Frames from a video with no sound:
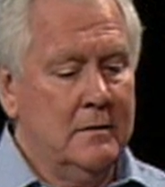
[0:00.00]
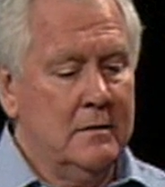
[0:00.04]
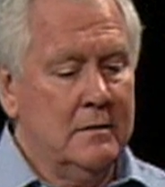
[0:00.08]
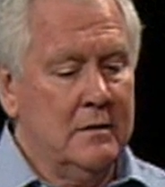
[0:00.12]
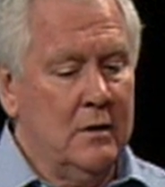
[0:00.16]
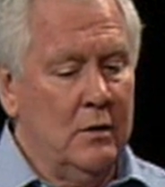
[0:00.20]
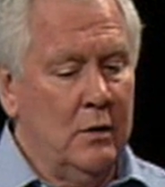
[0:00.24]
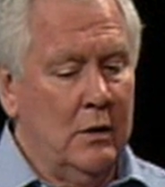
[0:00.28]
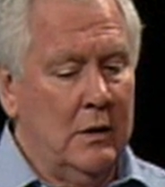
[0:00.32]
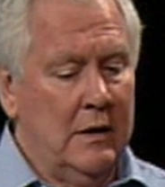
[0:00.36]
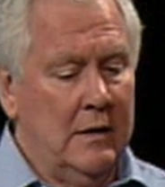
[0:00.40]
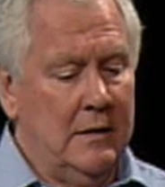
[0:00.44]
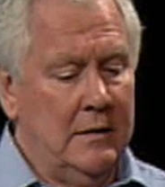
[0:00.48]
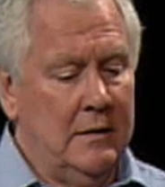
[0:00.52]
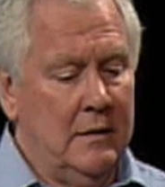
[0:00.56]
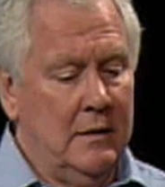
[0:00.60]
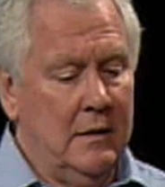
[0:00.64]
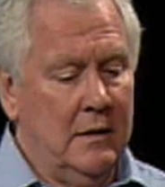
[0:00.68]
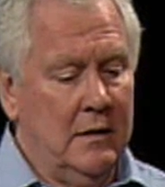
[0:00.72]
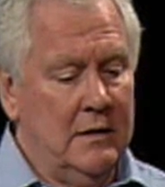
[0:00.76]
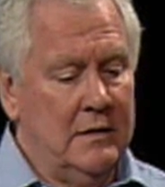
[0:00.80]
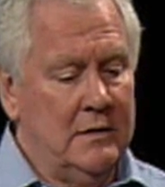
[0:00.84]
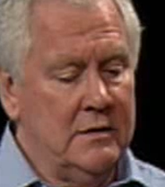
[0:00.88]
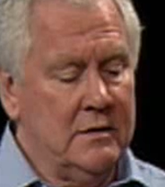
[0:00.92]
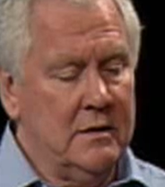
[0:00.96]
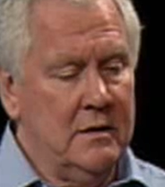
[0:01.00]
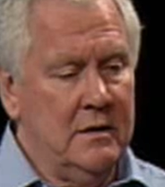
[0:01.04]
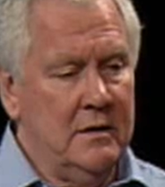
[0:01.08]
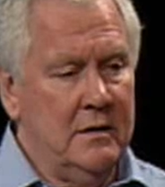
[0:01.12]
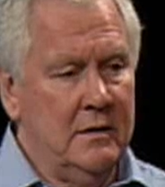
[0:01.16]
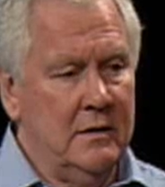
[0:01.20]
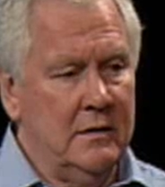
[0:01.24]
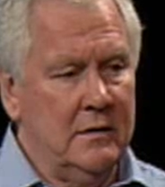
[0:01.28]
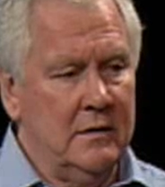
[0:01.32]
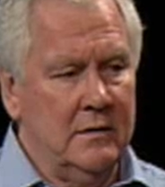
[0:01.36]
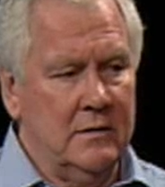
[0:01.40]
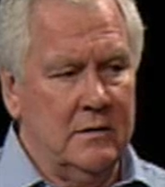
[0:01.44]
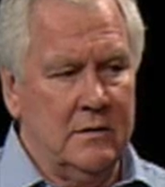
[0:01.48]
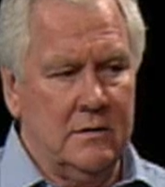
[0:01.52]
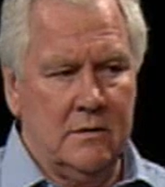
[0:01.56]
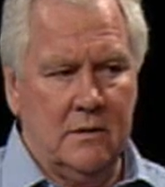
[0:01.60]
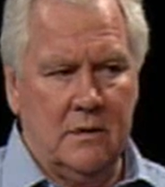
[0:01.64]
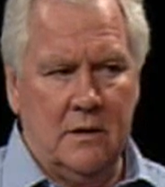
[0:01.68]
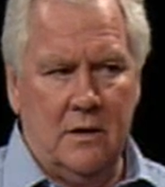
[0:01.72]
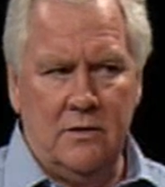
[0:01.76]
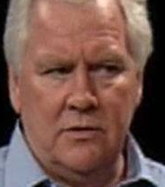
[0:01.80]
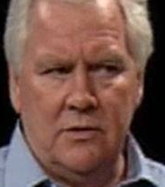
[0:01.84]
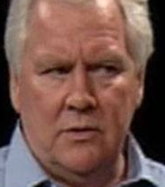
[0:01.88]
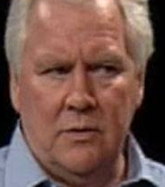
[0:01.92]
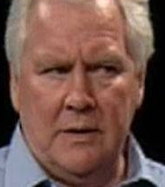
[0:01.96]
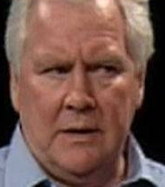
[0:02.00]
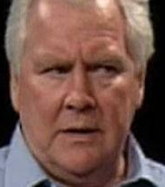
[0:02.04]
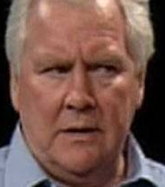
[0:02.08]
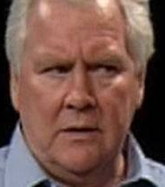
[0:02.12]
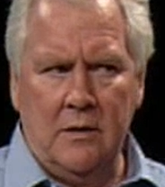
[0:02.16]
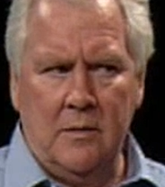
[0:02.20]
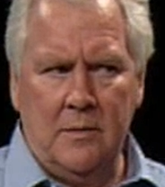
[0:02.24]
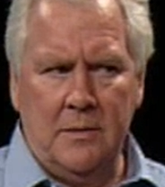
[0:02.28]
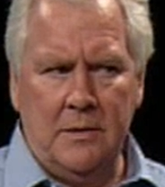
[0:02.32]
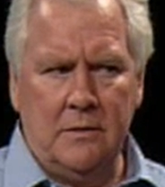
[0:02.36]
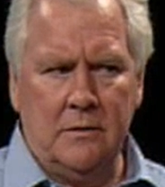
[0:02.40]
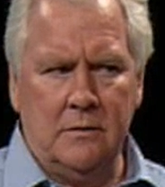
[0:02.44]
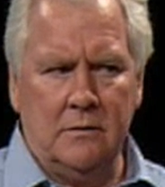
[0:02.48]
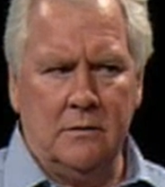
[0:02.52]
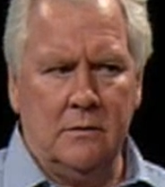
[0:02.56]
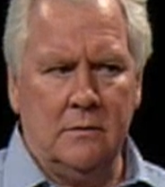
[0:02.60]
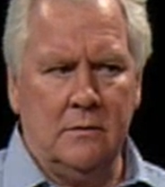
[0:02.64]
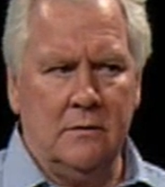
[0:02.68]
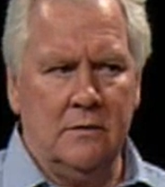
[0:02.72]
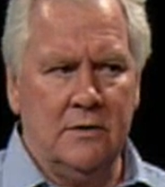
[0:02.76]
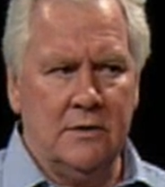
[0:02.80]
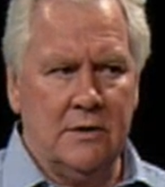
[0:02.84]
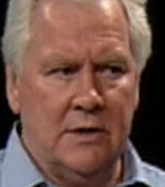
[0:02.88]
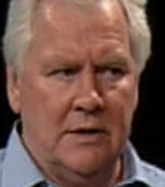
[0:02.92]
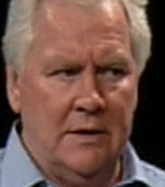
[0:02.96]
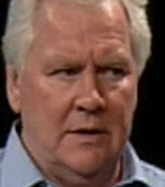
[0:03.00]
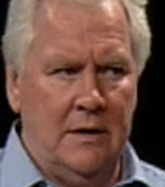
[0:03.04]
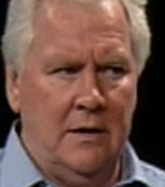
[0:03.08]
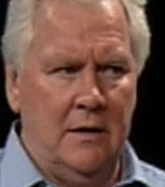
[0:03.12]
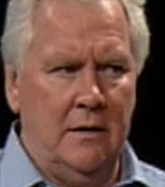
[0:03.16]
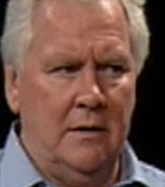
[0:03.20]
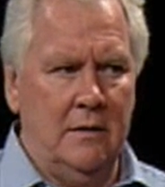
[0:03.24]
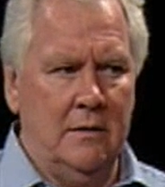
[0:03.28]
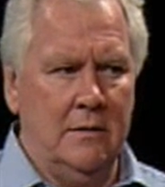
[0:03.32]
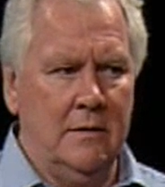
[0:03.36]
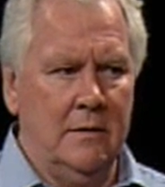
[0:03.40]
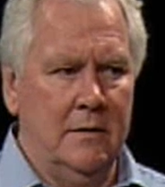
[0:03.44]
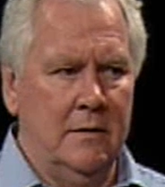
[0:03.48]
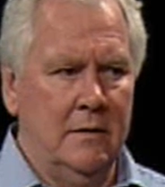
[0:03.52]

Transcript: So I see that the socio-economical scene